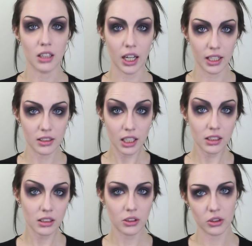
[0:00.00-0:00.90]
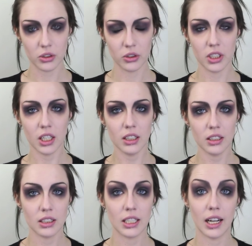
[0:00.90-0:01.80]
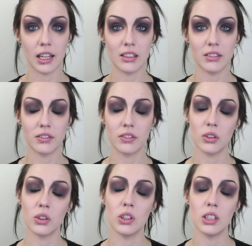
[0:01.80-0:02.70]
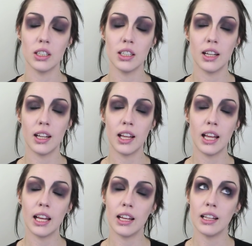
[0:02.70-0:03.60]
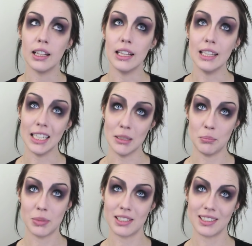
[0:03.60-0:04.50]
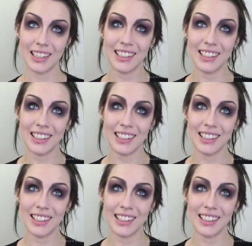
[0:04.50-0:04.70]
Eyes done, contour done, time for lips.